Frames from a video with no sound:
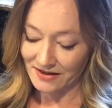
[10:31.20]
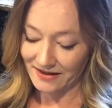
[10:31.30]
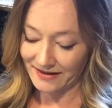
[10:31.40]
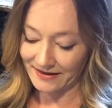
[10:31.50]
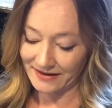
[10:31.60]

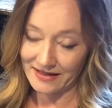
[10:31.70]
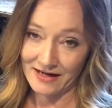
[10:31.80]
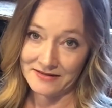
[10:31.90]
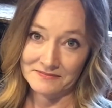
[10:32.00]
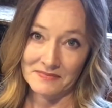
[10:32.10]

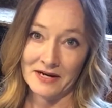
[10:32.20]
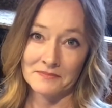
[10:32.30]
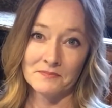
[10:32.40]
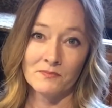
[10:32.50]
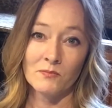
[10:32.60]
I
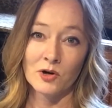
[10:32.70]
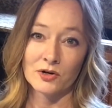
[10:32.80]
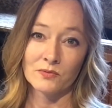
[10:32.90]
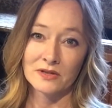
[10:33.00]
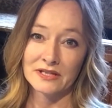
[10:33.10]

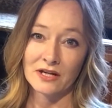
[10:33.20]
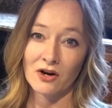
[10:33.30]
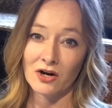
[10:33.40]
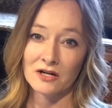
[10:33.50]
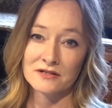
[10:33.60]
work really
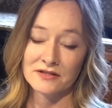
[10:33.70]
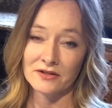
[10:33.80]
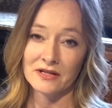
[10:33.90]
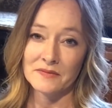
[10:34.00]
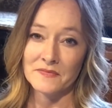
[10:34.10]
hard to
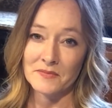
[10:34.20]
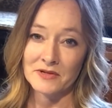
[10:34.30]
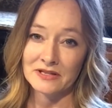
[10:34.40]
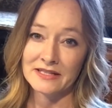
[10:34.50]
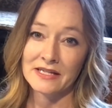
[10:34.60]
keep them
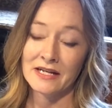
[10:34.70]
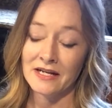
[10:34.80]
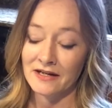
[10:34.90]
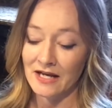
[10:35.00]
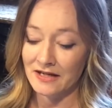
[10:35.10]
clean
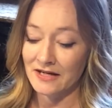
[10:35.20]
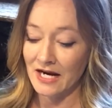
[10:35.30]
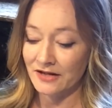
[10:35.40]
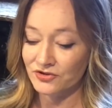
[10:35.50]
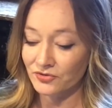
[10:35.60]
and
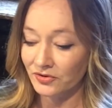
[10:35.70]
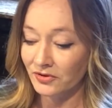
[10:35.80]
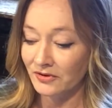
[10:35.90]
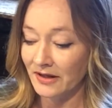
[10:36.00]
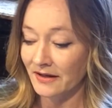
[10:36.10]

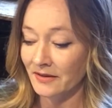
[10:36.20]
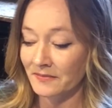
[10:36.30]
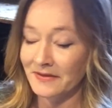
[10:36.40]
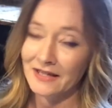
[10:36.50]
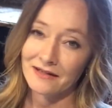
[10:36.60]
natural.
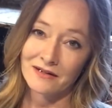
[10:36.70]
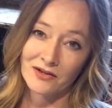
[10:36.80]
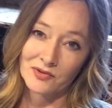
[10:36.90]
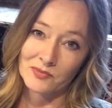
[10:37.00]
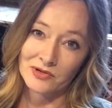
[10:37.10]
Can't
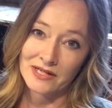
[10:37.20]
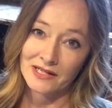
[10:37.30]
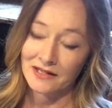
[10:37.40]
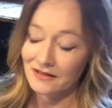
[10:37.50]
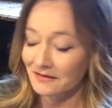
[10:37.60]
call them
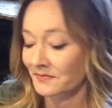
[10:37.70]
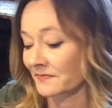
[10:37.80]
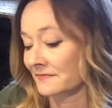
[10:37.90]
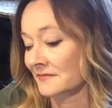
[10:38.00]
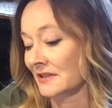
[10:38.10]
organic
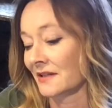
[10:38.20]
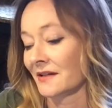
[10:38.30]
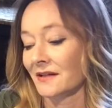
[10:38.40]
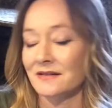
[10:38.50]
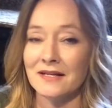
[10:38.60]

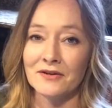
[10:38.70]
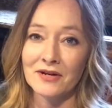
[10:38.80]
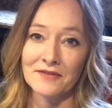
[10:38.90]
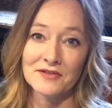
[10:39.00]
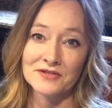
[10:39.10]
because I don't
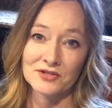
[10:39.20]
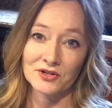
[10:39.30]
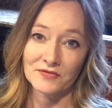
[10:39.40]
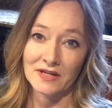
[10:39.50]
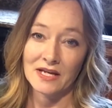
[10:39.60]
have the
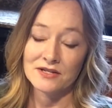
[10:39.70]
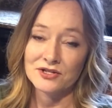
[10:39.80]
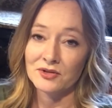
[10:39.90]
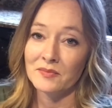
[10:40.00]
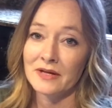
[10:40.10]

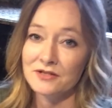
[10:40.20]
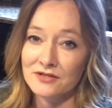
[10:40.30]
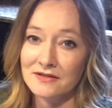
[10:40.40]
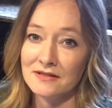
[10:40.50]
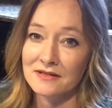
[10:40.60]
certification, but
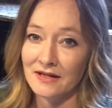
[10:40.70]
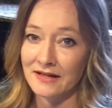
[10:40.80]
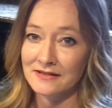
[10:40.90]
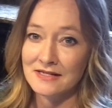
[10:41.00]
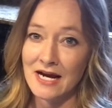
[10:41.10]
just
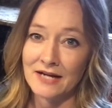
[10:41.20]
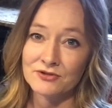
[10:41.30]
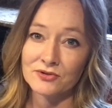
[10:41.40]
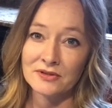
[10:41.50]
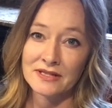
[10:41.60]
as
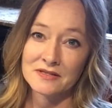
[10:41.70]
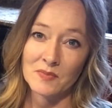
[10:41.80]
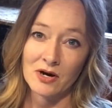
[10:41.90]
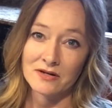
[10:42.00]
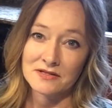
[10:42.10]
natural as
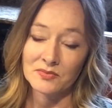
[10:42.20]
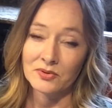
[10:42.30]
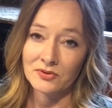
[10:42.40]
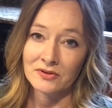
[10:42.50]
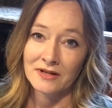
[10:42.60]

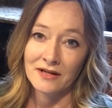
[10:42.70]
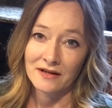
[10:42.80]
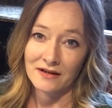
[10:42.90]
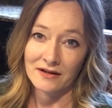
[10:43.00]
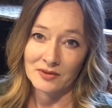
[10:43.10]
possible
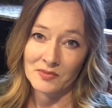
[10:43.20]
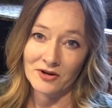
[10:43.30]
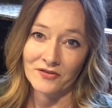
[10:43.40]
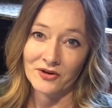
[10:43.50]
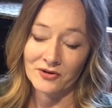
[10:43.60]

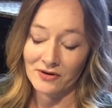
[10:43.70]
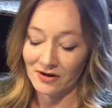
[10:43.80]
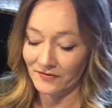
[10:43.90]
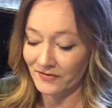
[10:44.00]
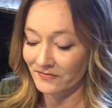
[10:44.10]

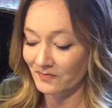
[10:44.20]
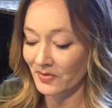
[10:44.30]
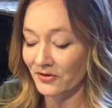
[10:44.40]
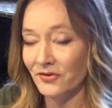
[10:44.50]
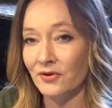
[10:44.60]
on
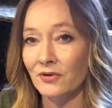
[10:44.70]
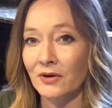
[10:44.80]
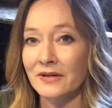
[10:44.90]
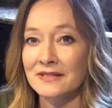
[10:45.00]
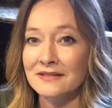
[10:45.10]
both the
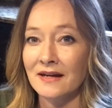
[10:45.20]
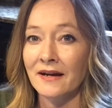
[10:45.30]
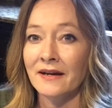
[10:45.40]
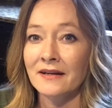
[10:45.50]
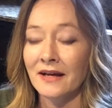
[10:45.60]
growing
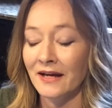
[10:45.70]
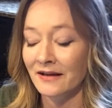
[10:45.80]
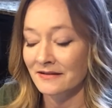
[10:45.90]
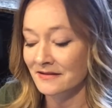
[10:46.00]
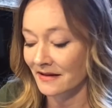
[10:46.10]
side and